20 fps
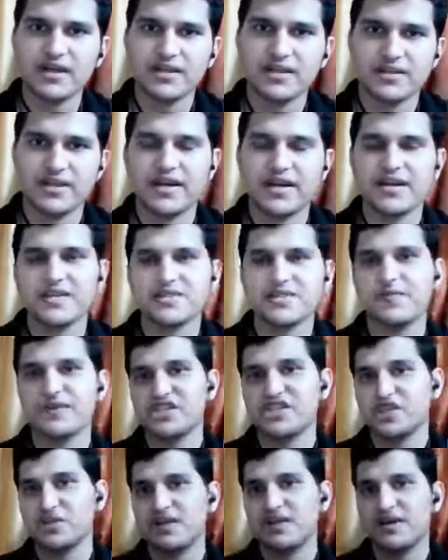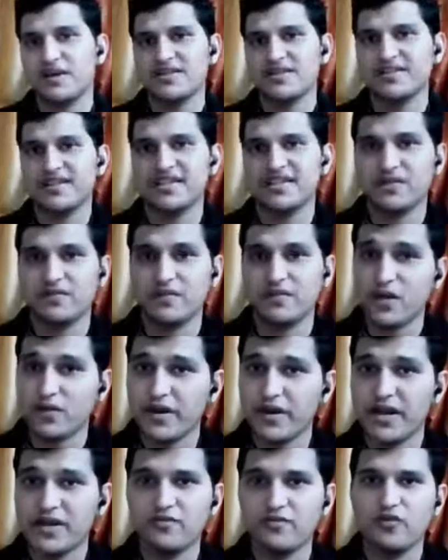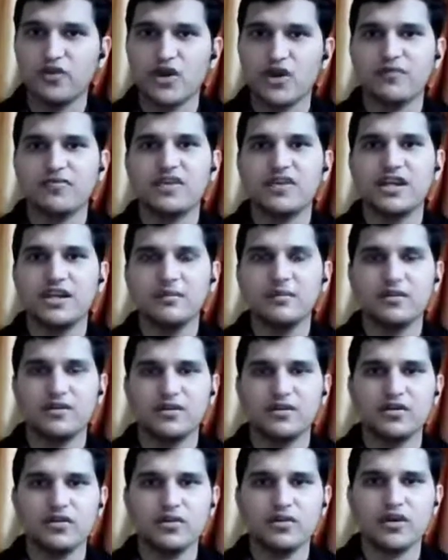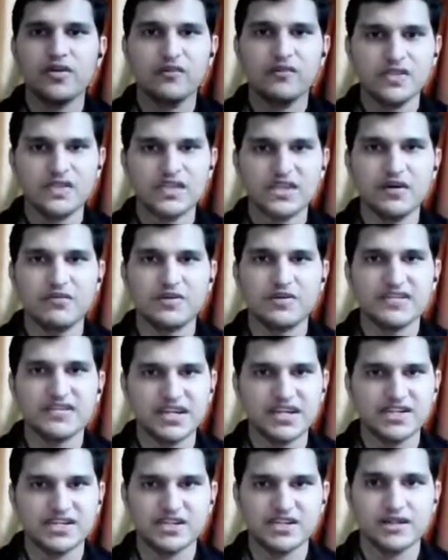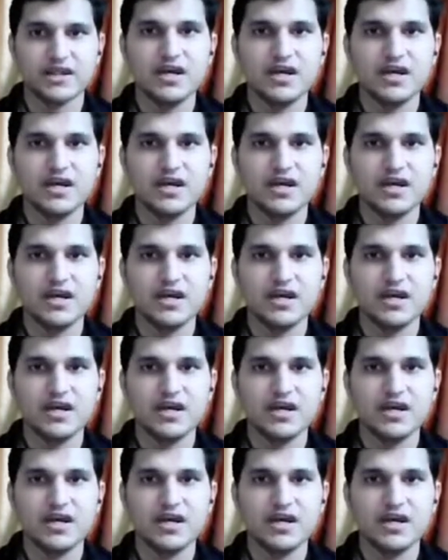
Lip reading: then it is punishable under Section 124 of the Indian Penal Code, which governs sedition.